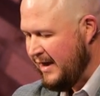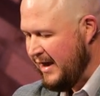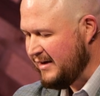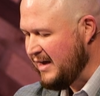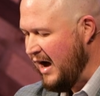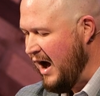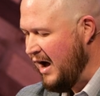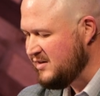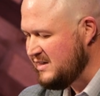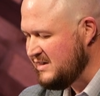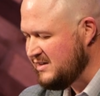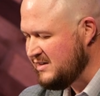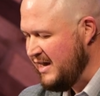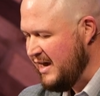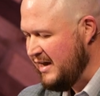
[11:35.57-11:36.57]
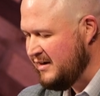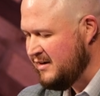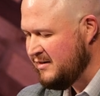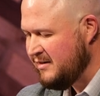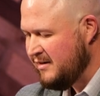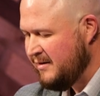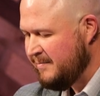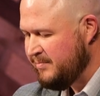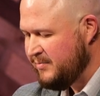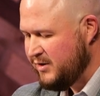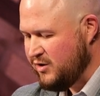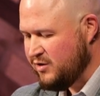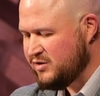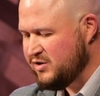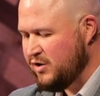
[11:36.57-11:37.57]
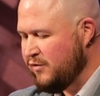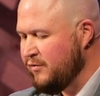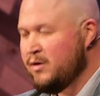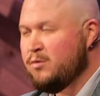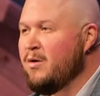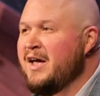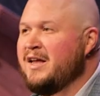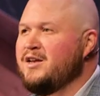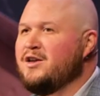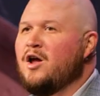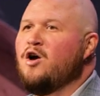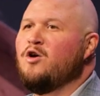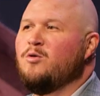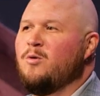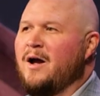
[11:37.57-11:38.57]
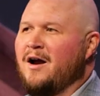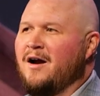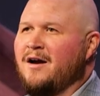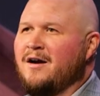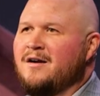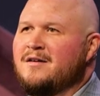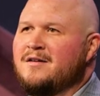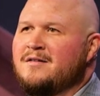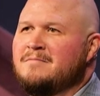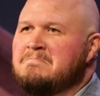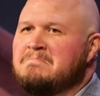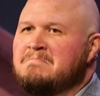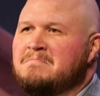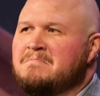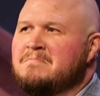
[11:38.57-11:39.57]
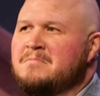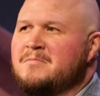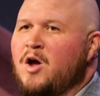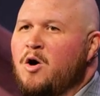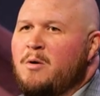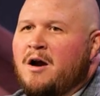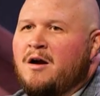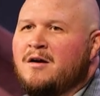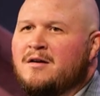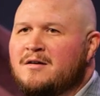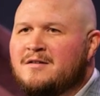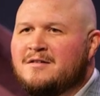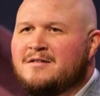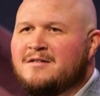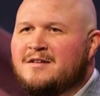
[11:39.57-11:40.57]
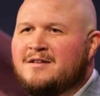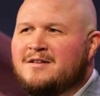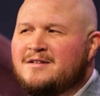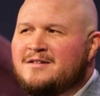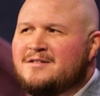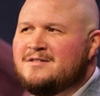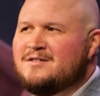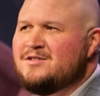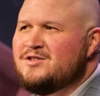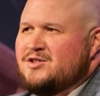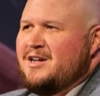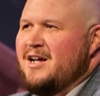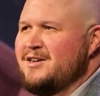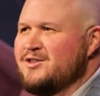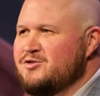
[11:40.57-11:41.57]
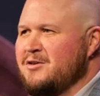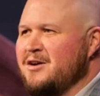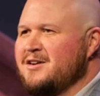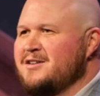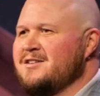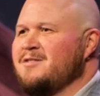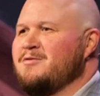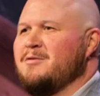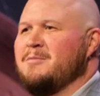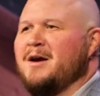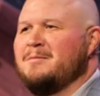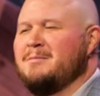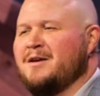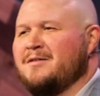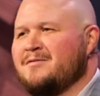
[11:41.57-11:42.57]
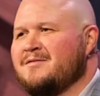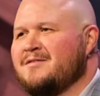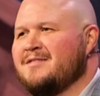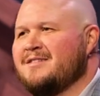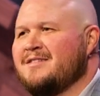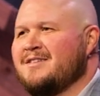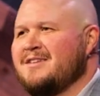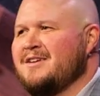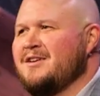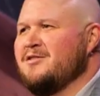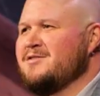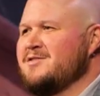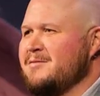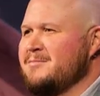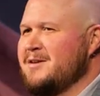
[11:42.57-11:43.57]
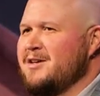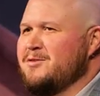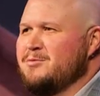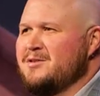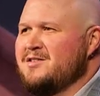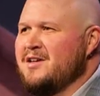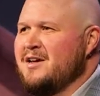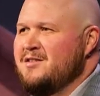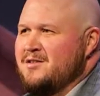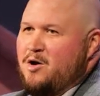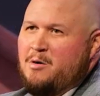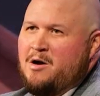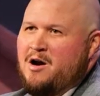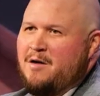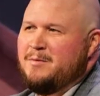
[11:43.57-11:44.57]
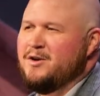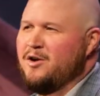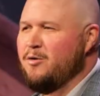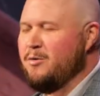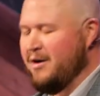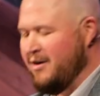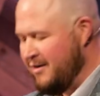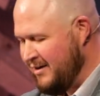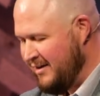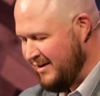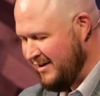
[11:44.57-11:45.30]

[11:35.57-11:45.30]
And Gehazi said, Your servant went nowhere. Nowhere. Just kind of shrug. Remind me of, you know, something kid would say. Nowhere. I've been nowhere.